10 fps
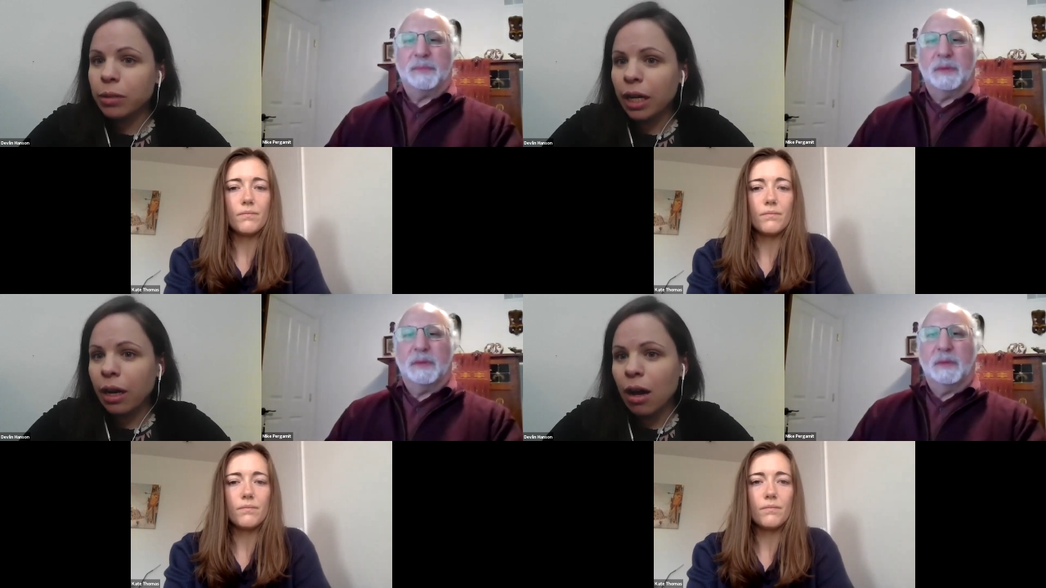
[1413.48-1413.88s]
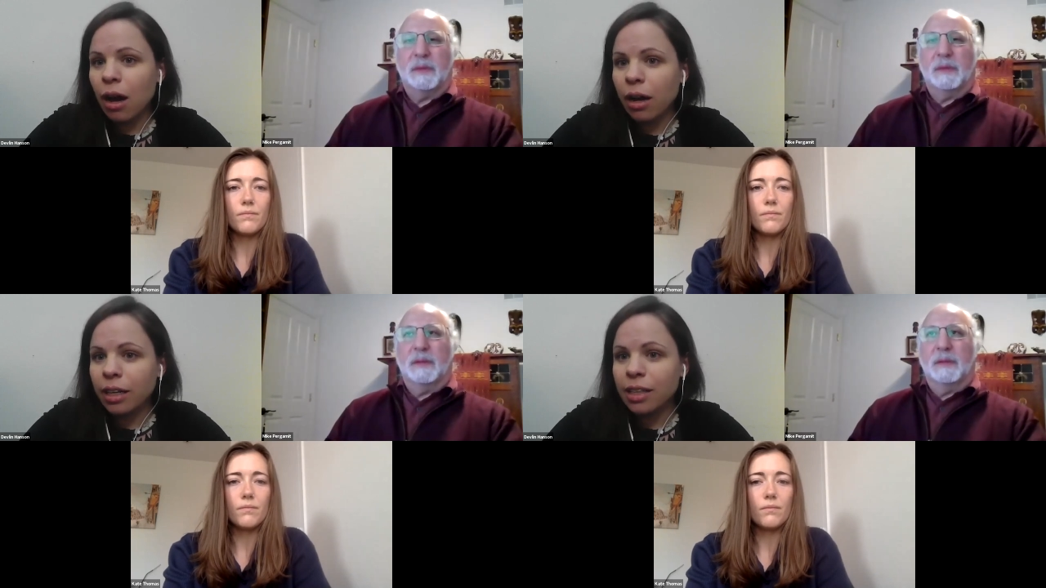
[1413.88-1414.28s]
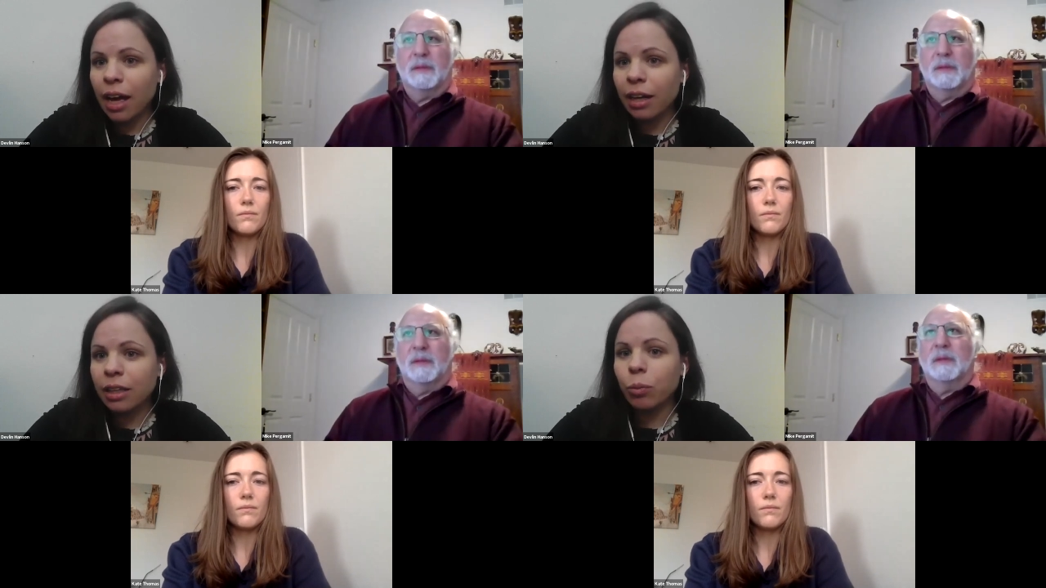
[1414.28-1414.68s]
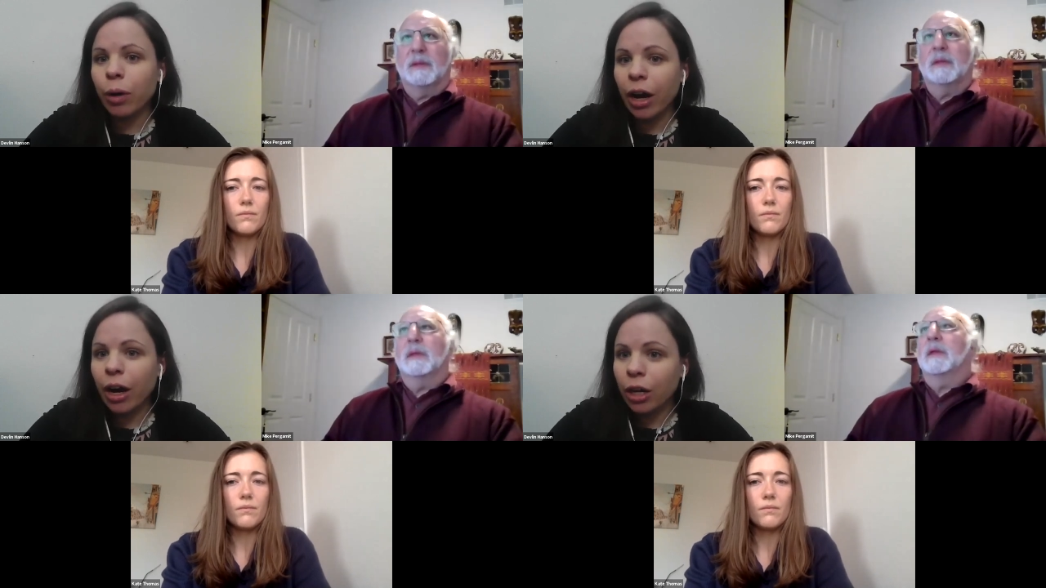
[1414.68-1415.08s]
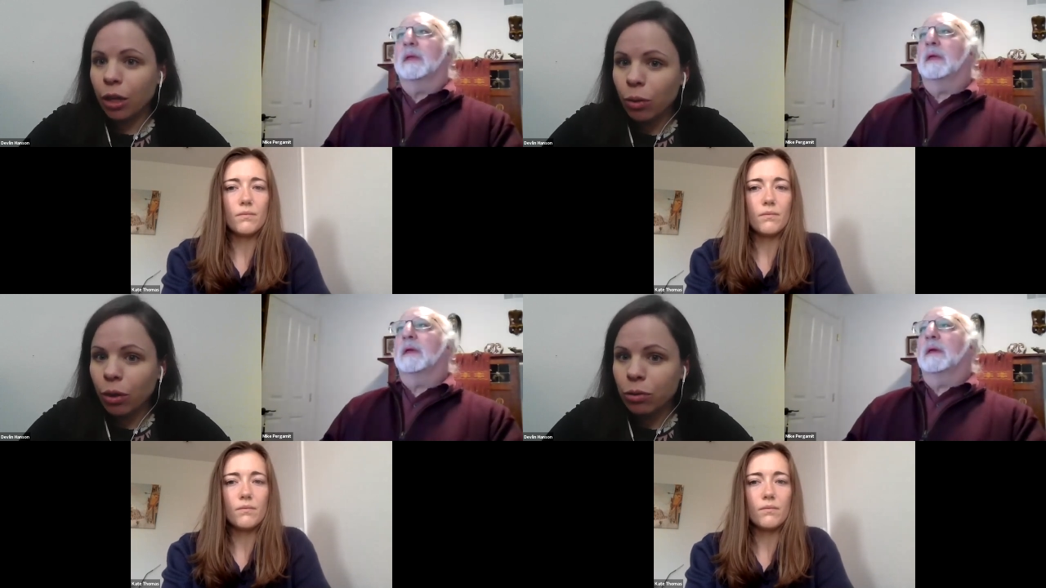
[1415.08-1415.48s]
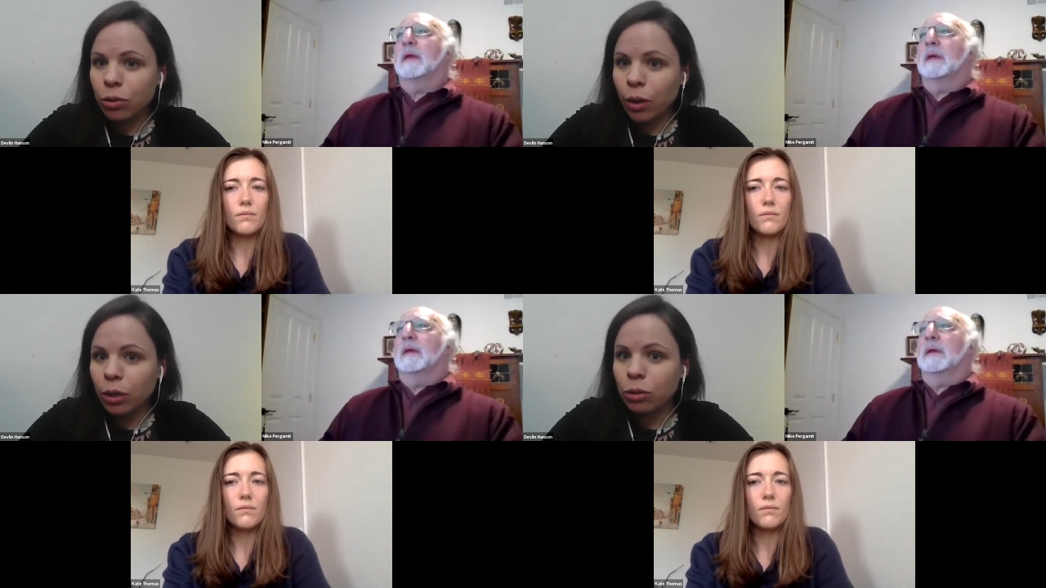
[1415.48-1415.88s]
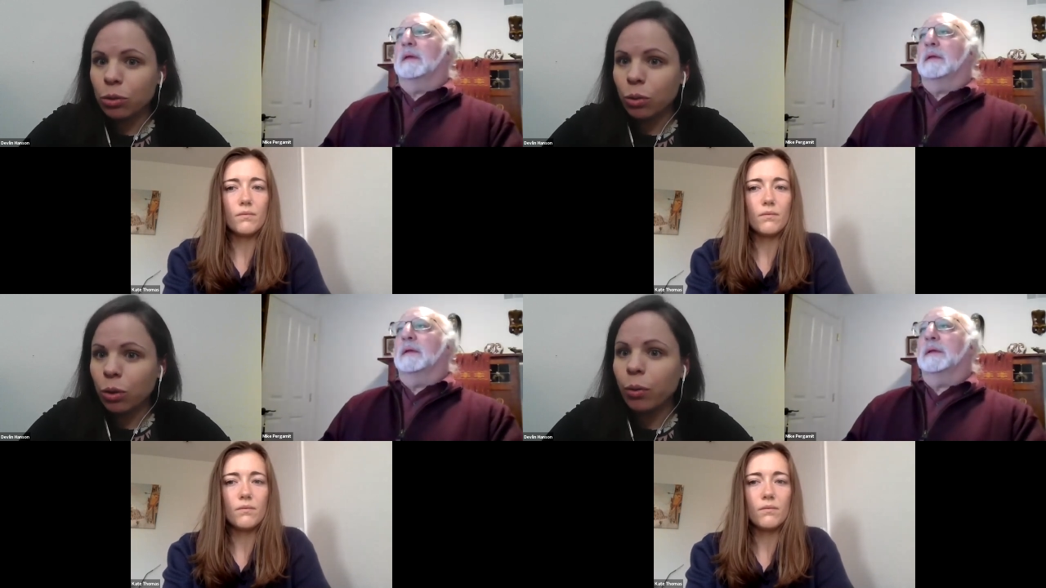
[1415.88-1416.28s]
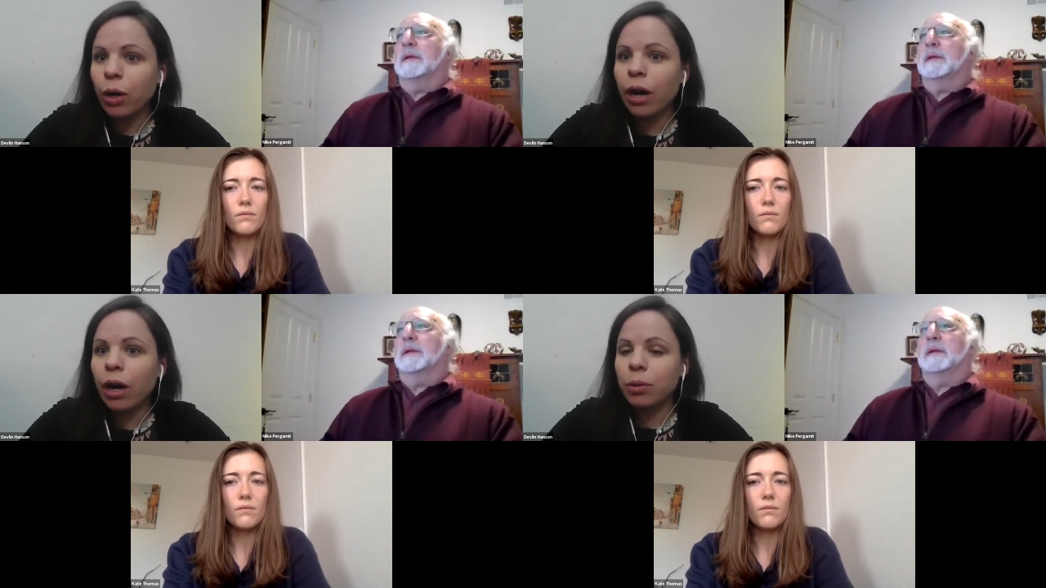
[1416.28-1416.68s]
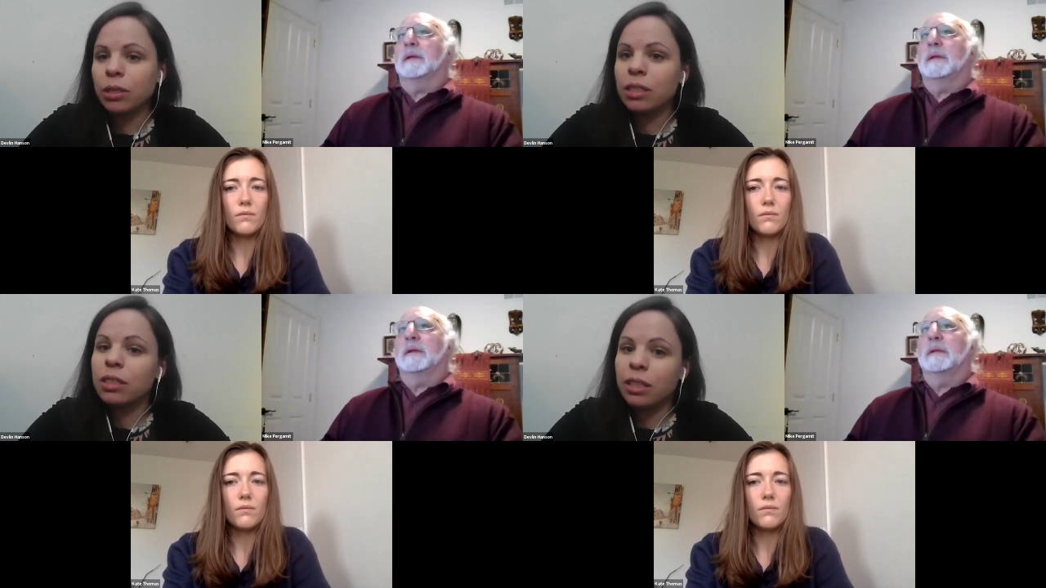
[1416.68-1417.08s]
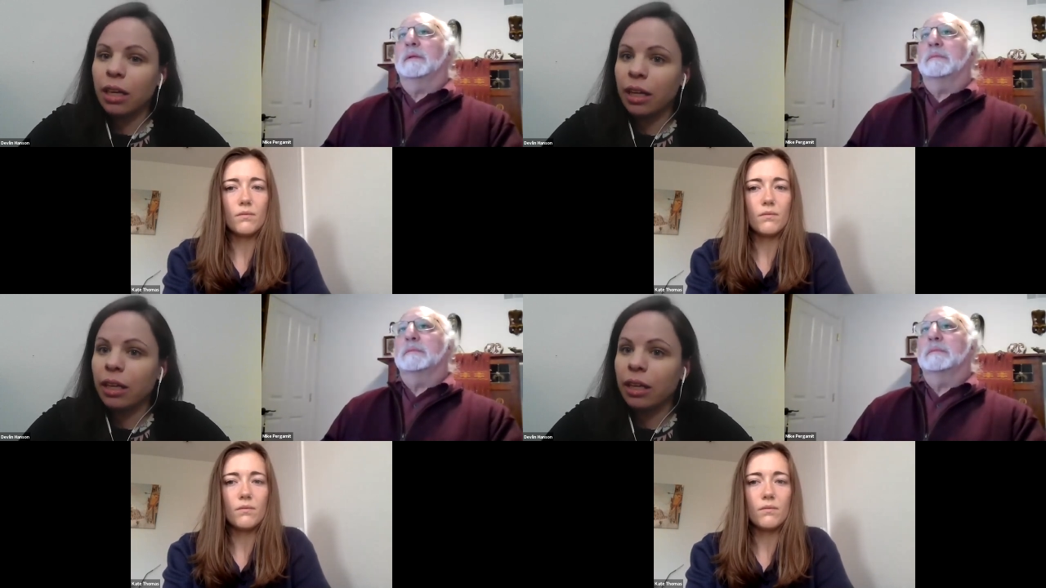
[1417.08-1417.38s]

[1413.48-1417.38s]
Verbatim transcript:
Speaker 1: program data on exactly where youth is going to school, we're able to